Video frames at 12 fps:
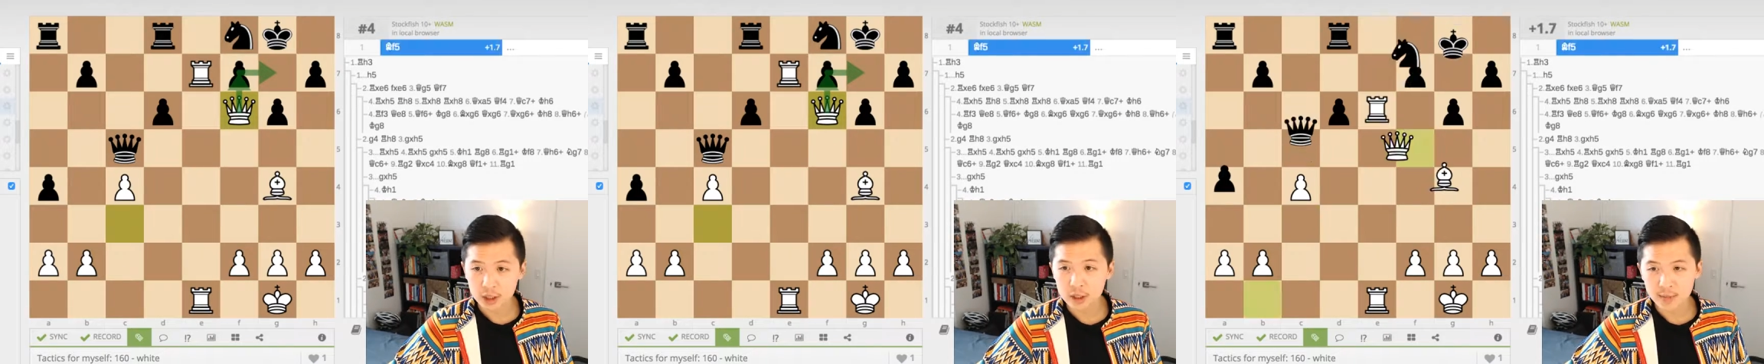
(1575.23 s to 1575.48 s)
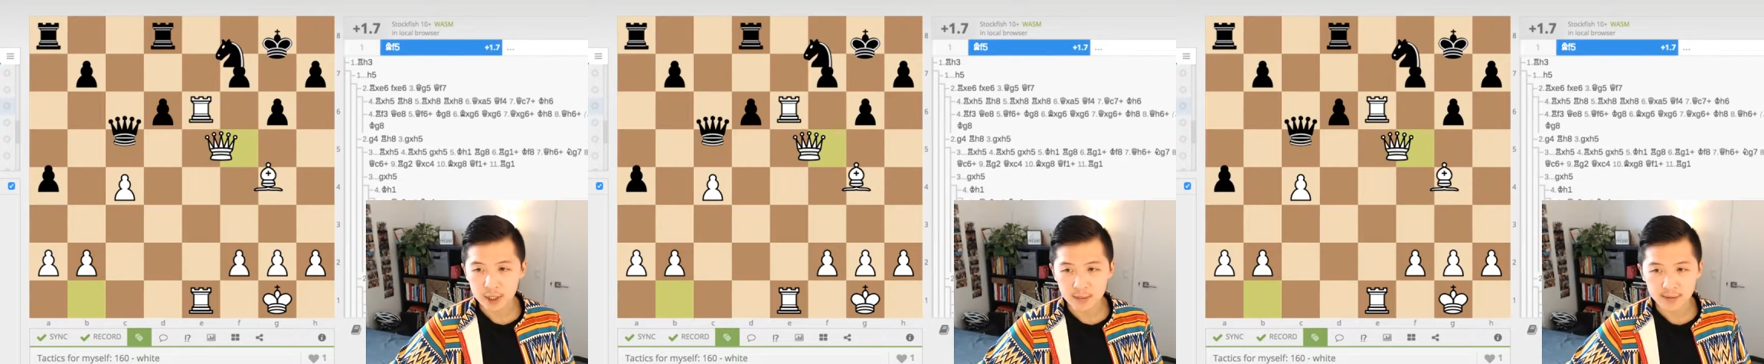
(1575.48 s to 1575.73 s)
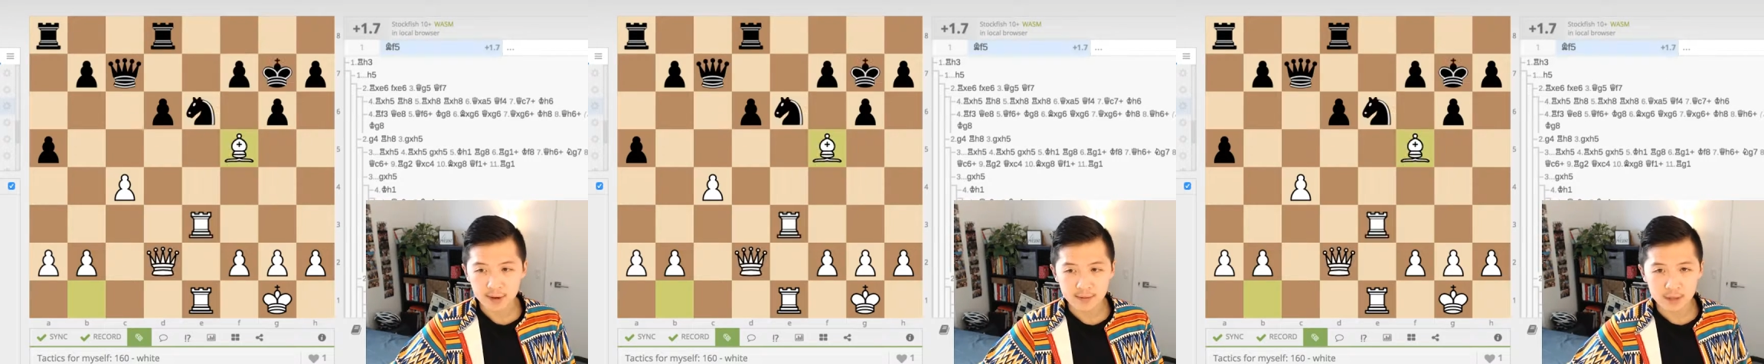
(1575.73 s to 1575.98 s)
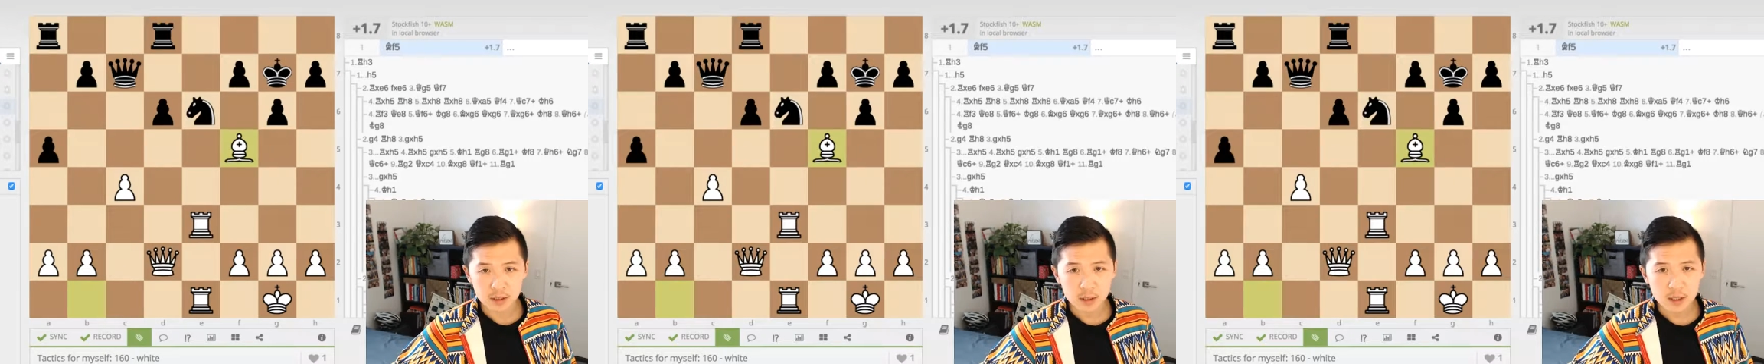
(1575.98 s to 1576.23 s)
Bishop
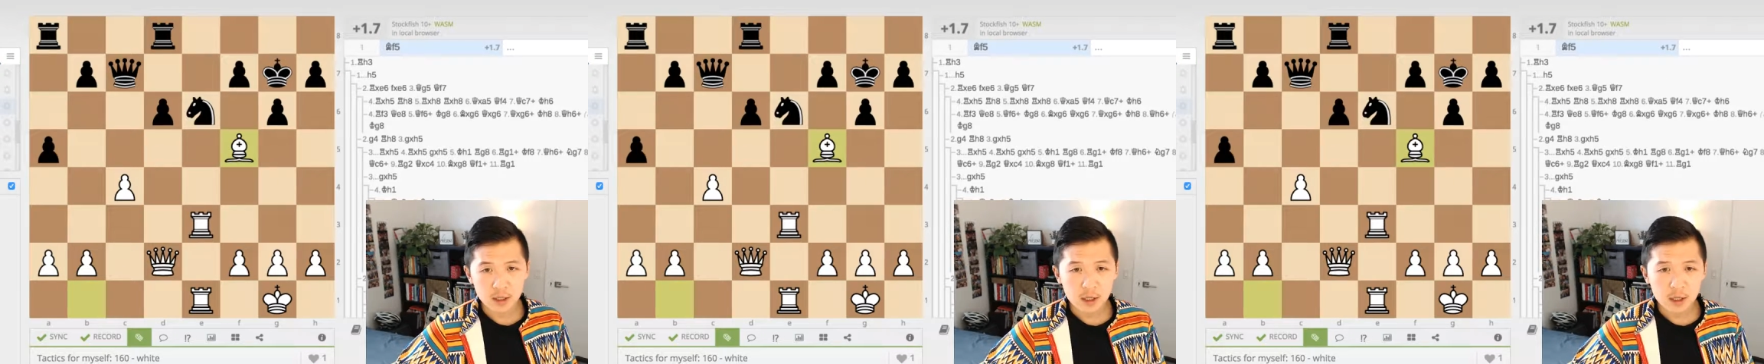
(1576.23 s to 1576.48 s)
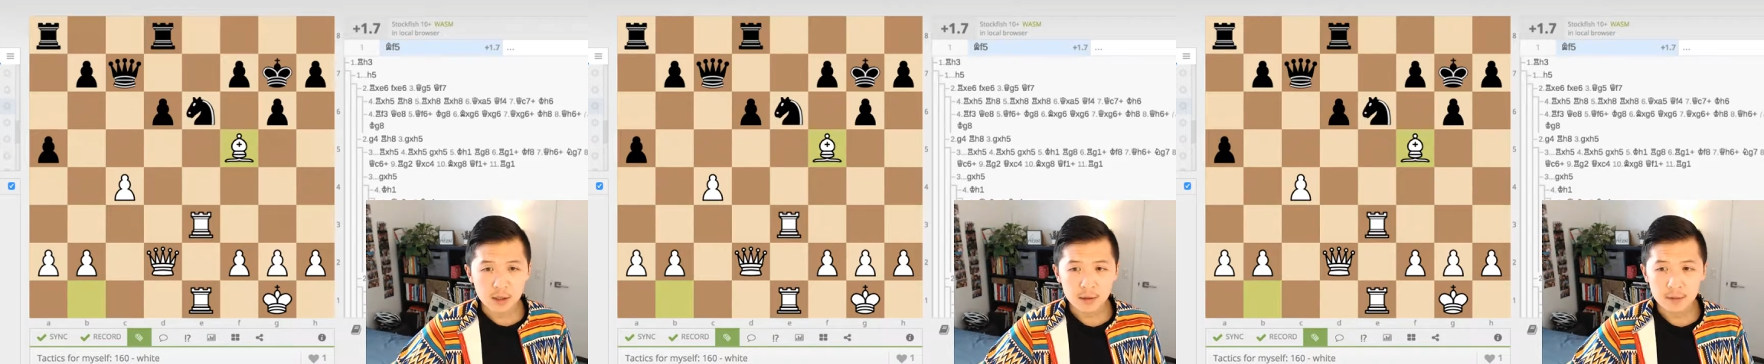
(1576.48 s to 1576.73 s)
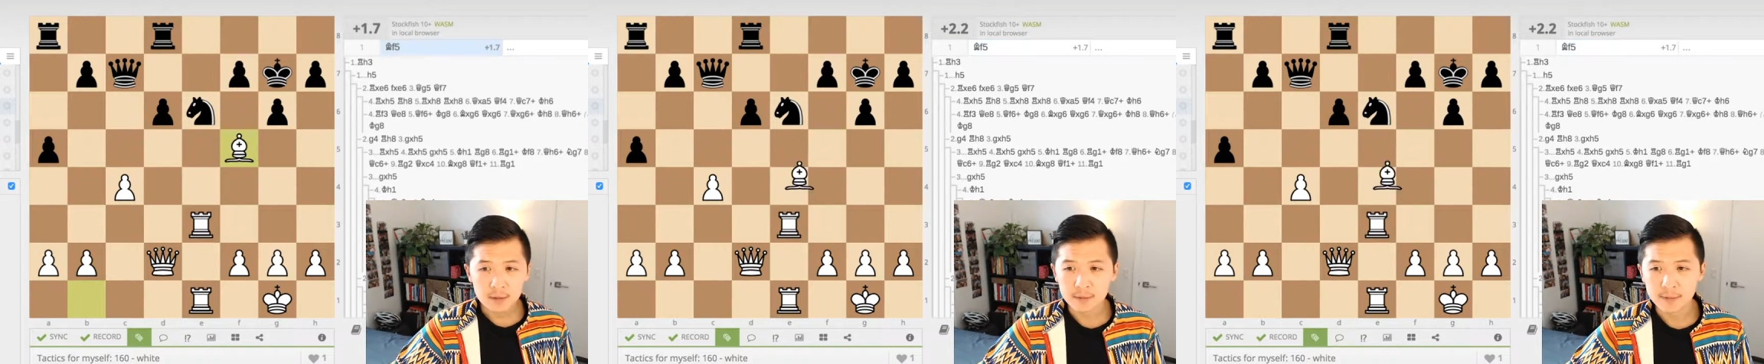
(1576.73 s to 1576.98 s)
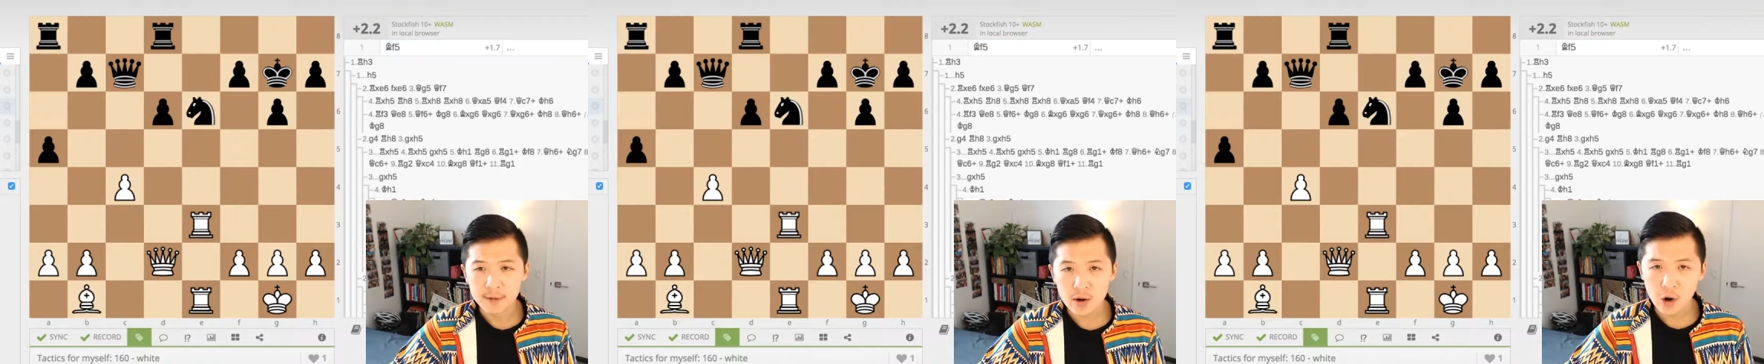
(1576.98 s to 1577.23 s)
f5 is
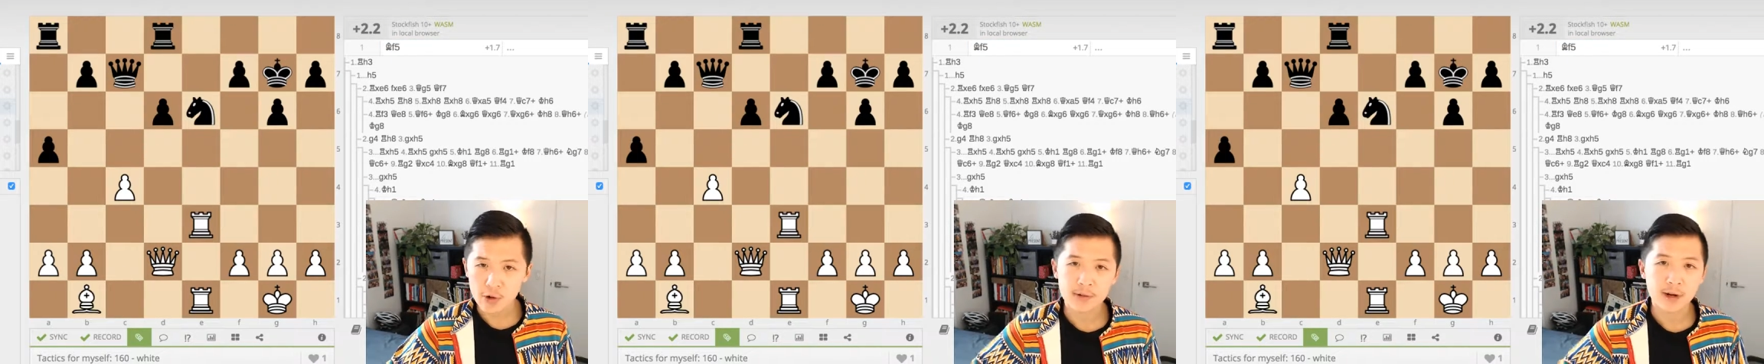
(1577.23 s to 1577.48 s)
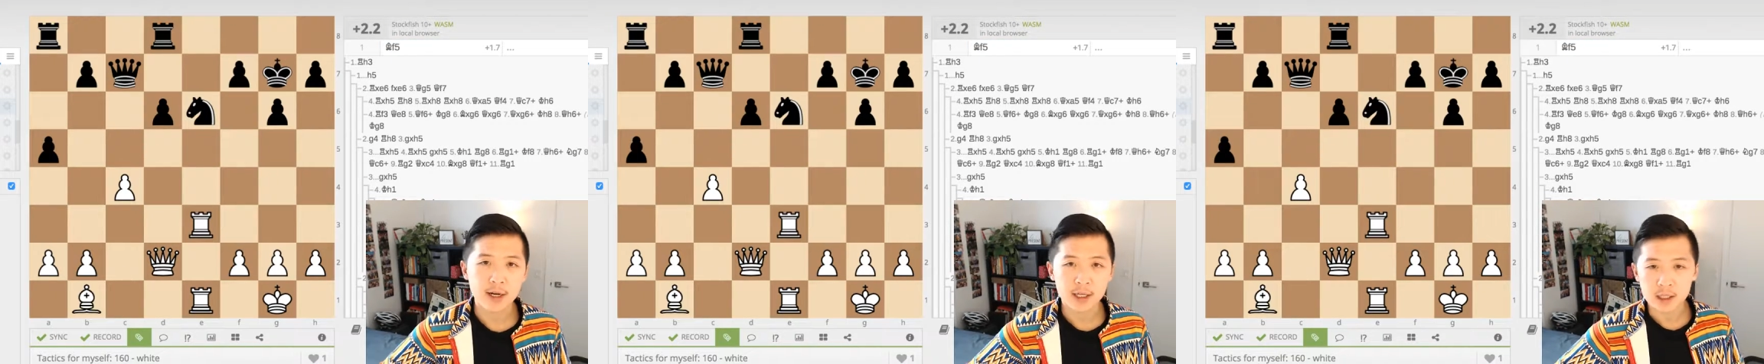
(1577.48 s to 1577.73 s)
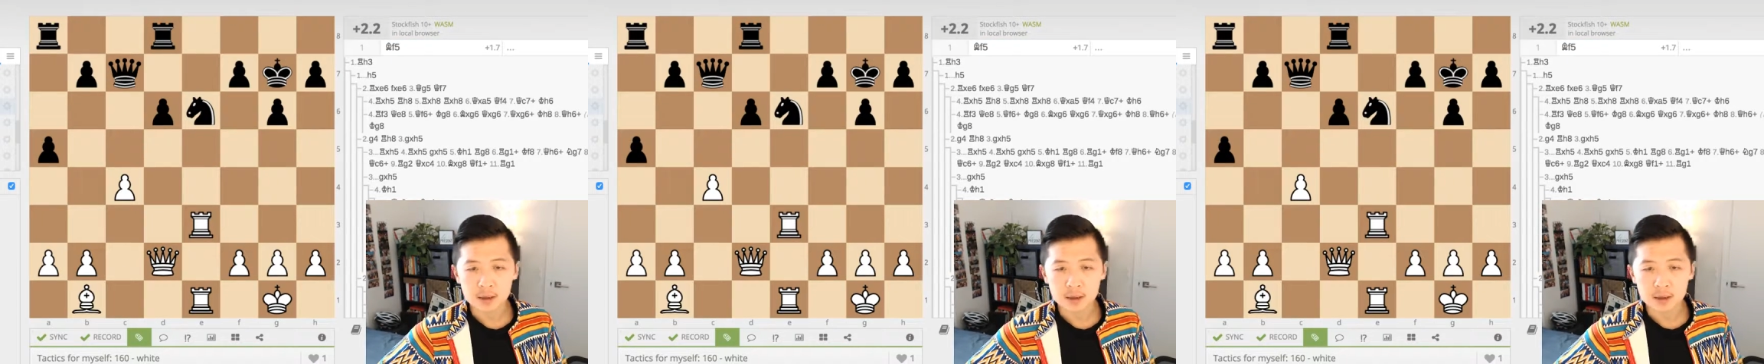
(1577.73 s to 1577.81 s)
very hard to find.